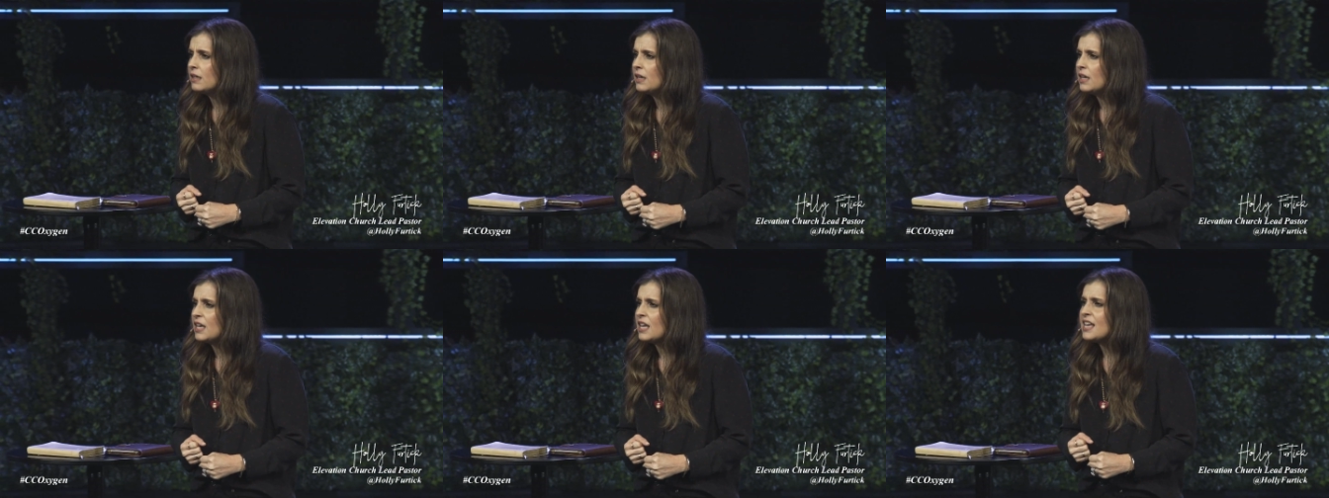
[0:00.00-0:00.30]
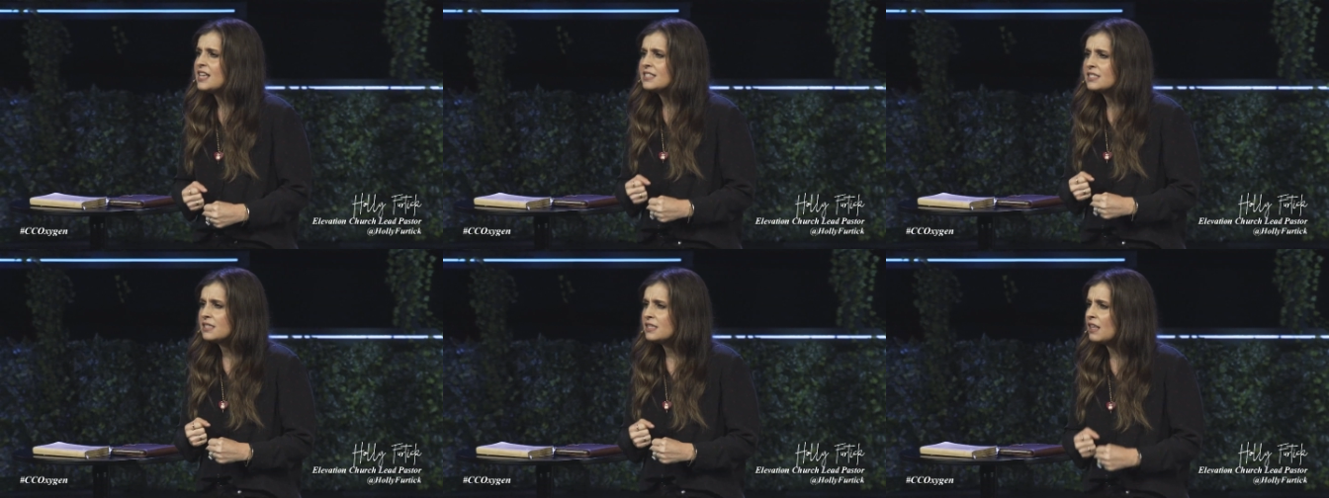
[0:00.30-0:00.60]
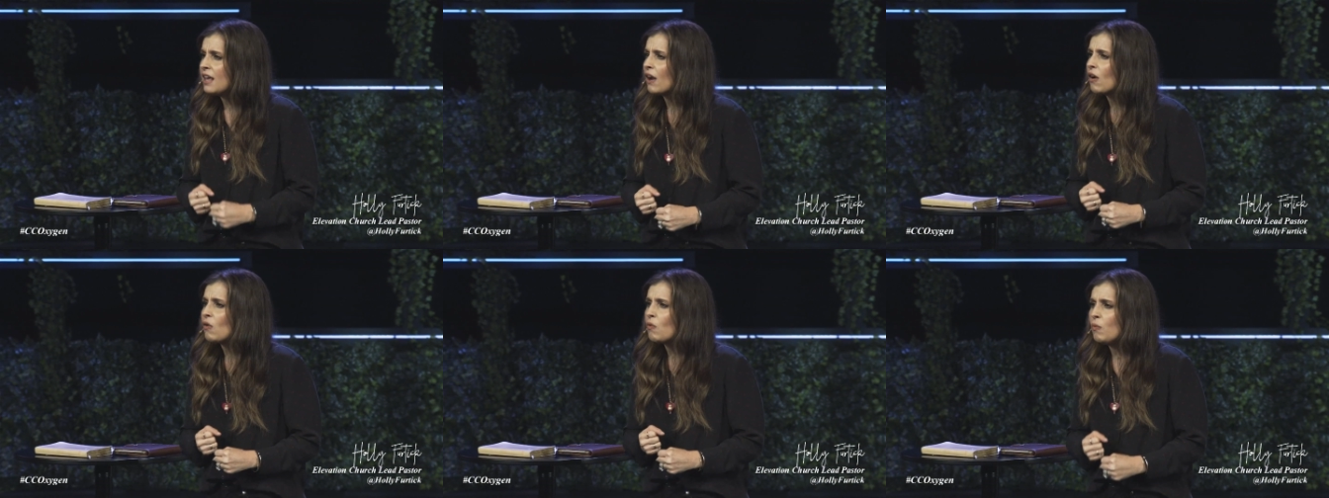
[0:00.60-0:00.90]
He's
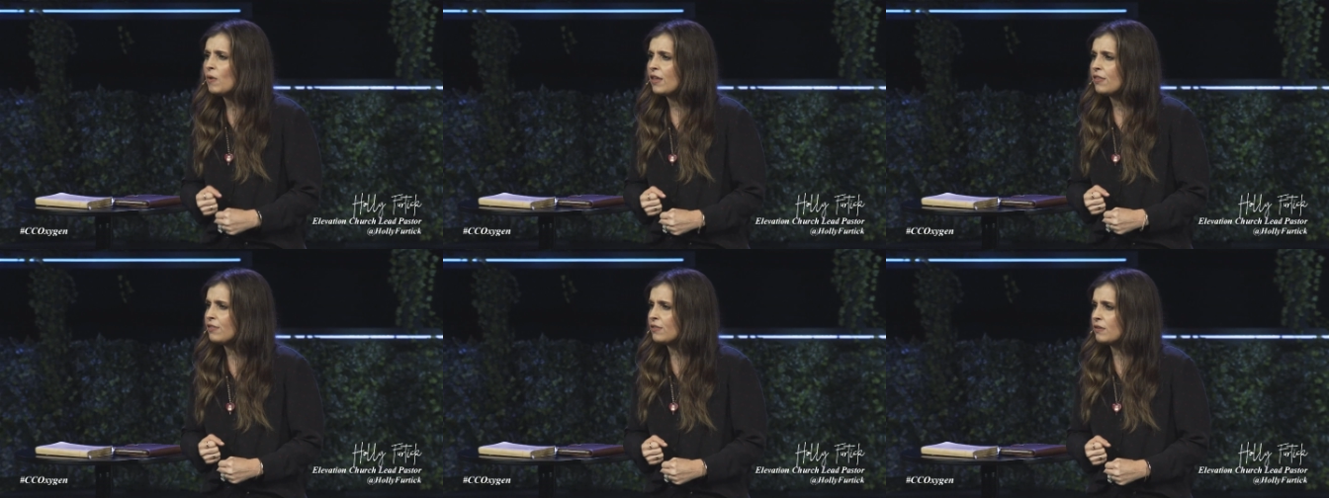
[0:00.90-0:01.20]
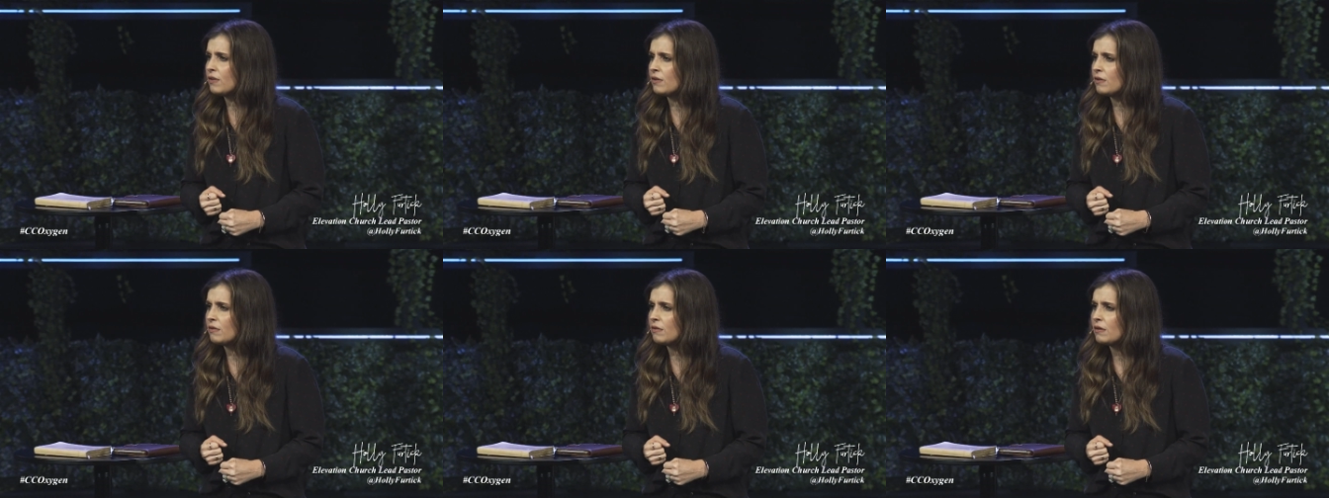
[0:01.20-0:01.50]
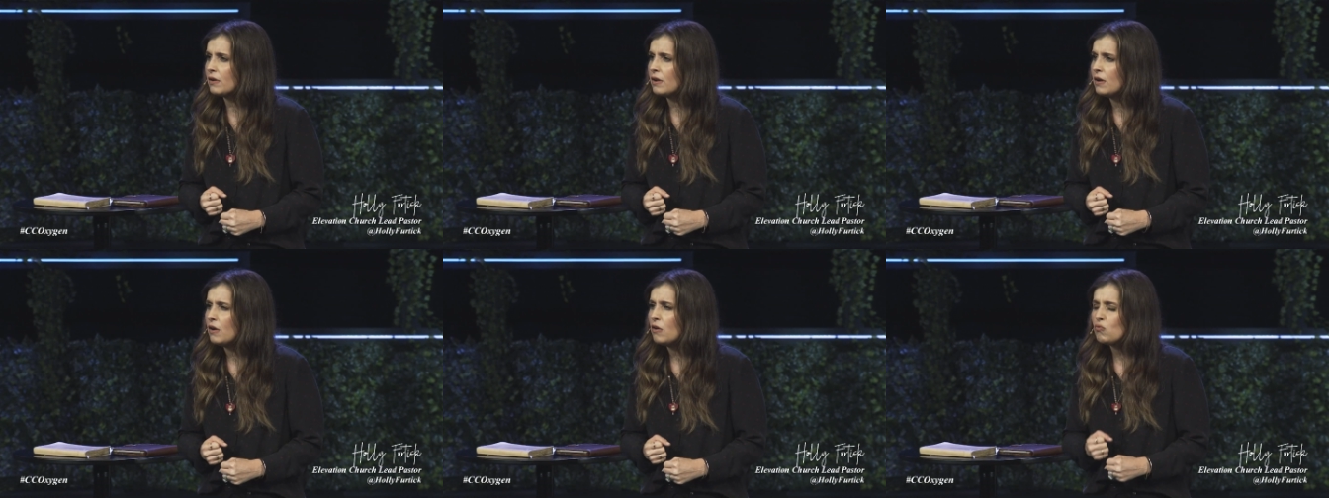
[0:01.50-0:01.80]
there with
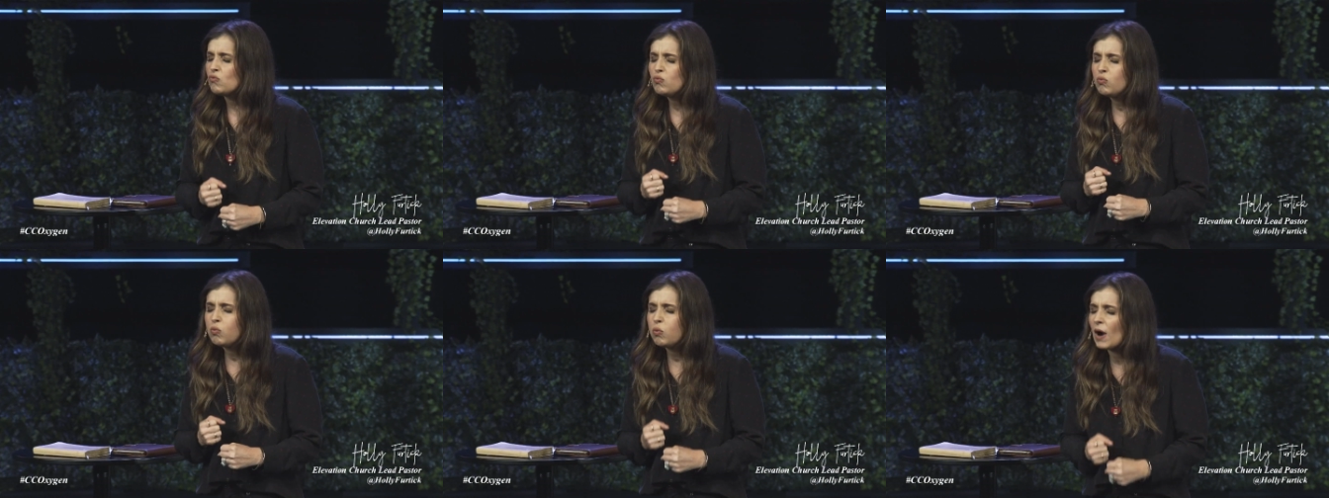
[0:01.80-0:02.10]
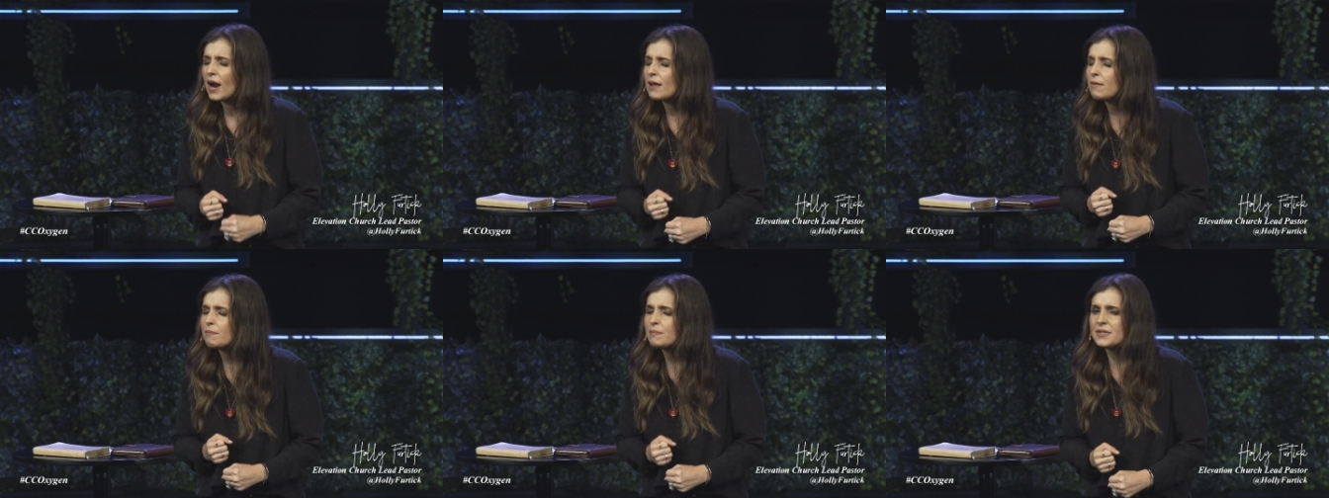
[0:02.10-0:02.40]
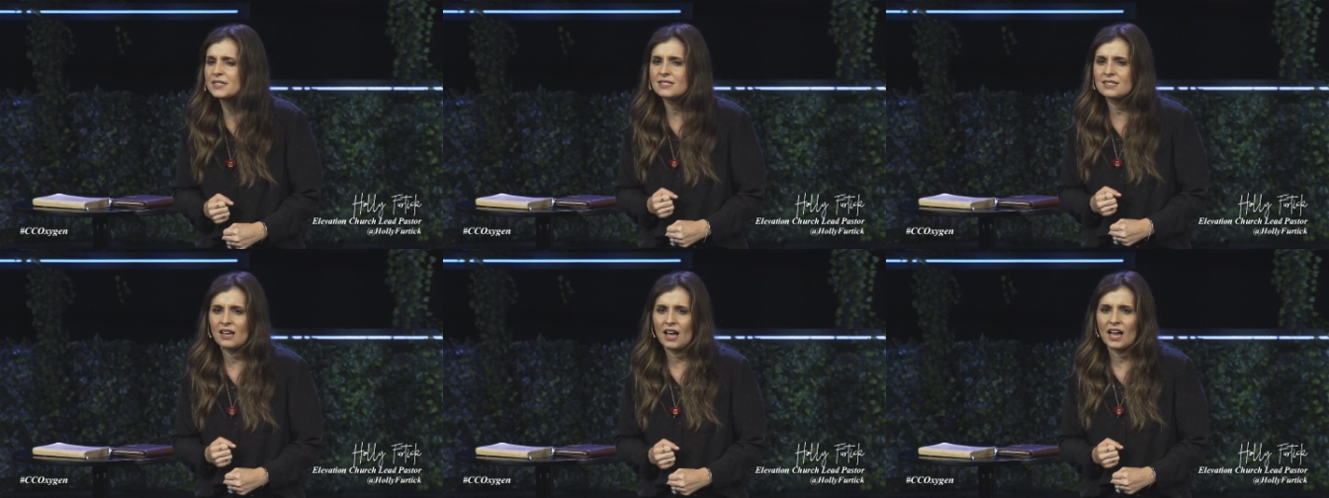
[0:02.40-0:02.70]
you, right
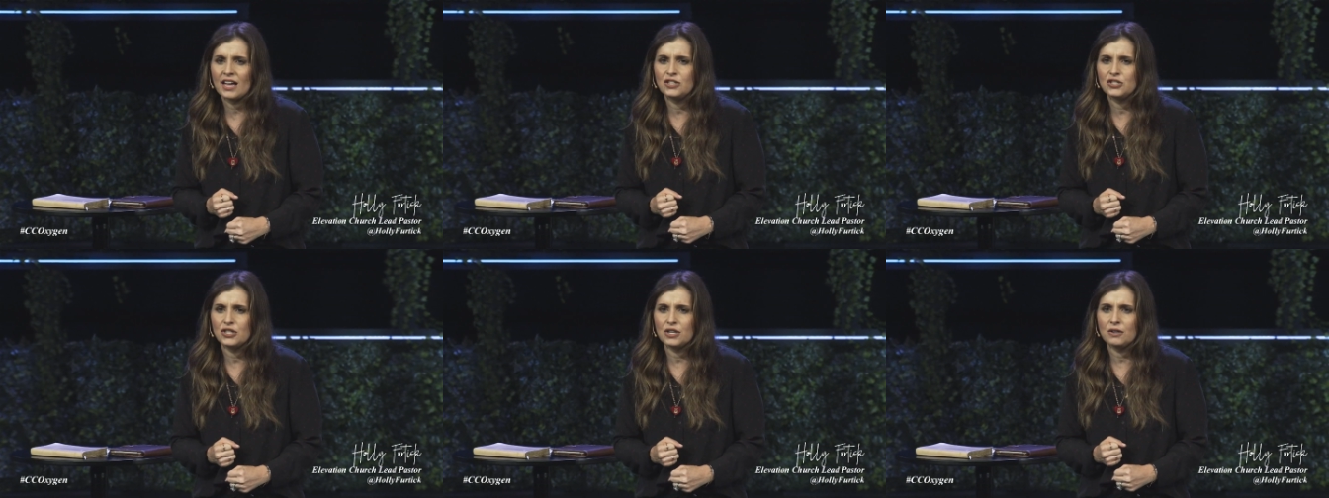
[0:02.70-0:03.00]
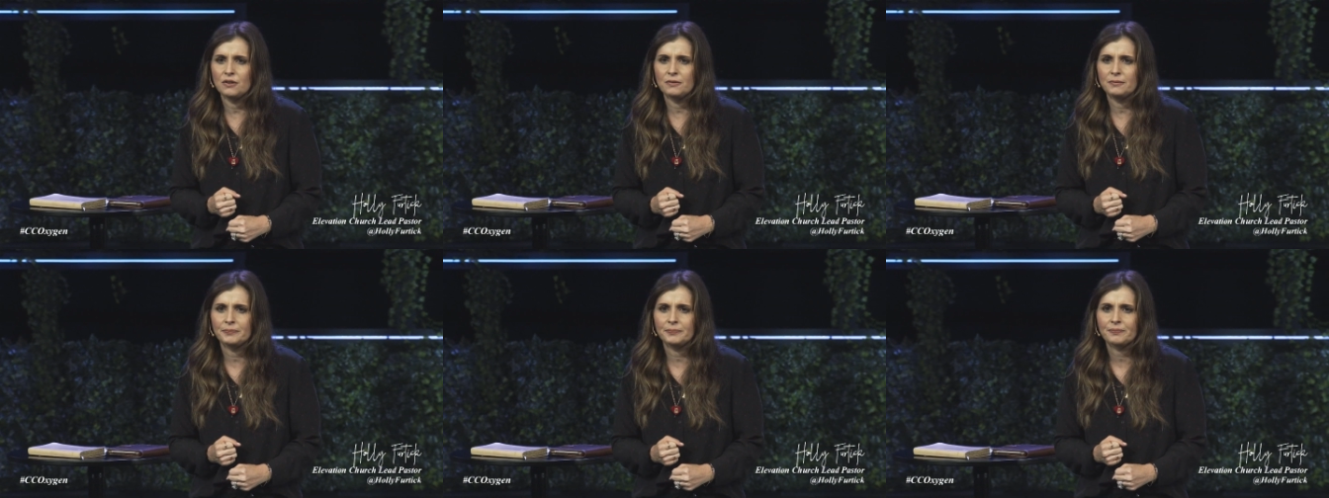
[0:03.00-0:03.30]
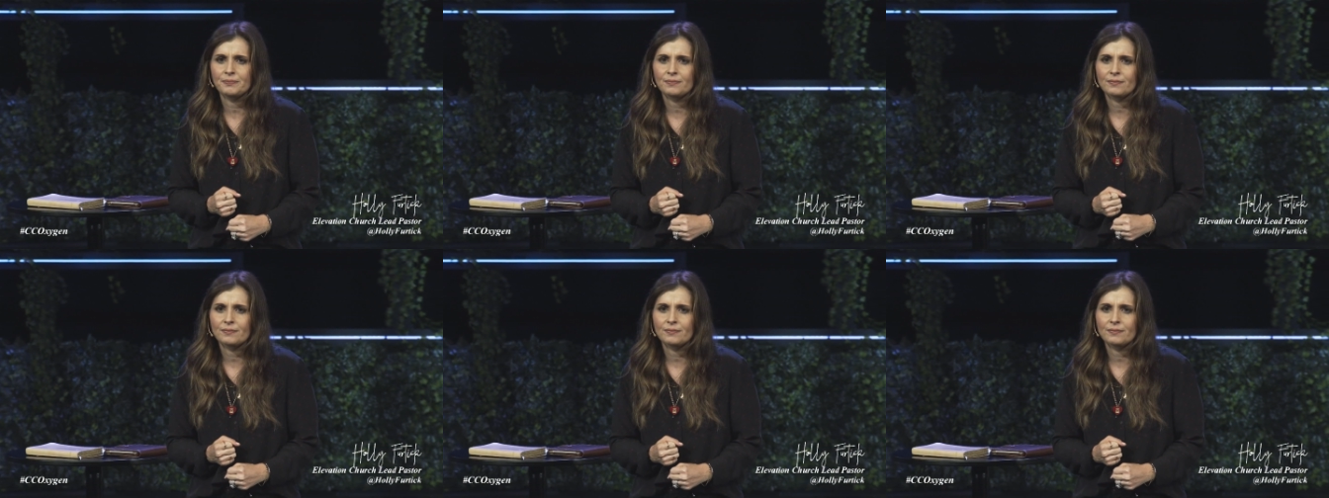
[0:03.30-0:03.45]
beside you.